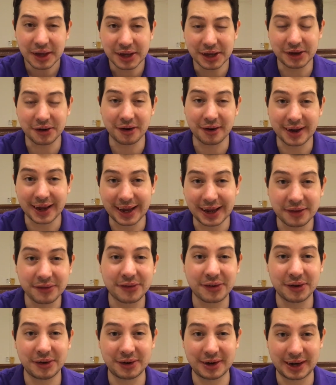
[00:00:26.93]
You've got
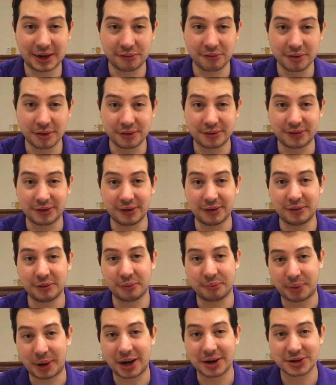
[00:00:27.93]
internally routed or
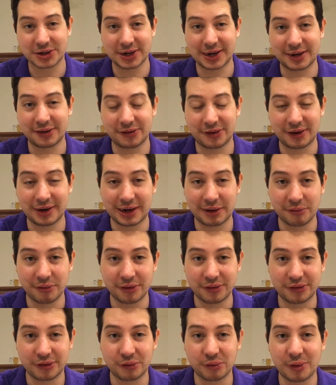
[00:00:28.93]
partially internally
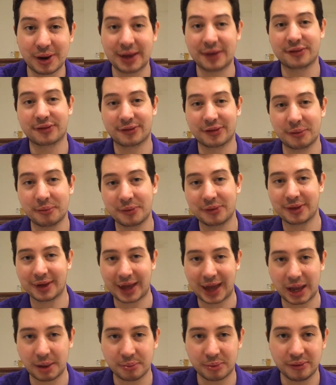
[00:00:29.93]
routed, where some of the
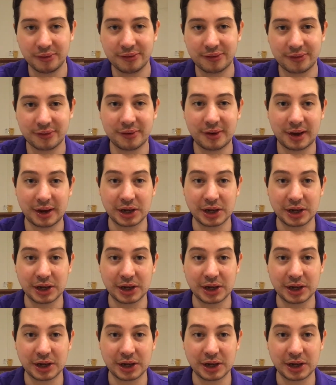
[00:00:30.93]
cables,